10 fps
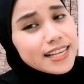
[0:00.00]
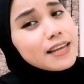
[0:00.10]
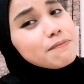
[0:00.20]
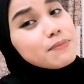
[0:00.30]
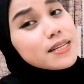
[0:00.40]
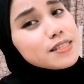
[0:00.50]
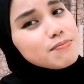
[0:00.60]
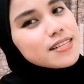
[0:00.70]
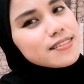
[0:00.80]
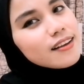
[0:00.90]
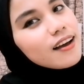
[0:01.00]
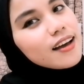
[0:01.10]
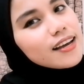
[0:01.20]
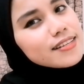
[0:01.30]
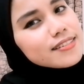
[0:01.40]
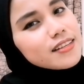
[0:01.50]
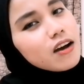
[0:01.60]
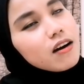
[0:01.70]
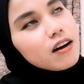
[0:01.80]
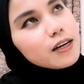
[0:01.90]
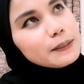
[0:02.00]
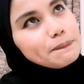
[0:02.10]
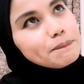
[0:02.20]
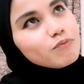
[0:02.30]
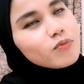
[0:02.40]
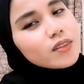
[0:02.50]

and please please guys, um,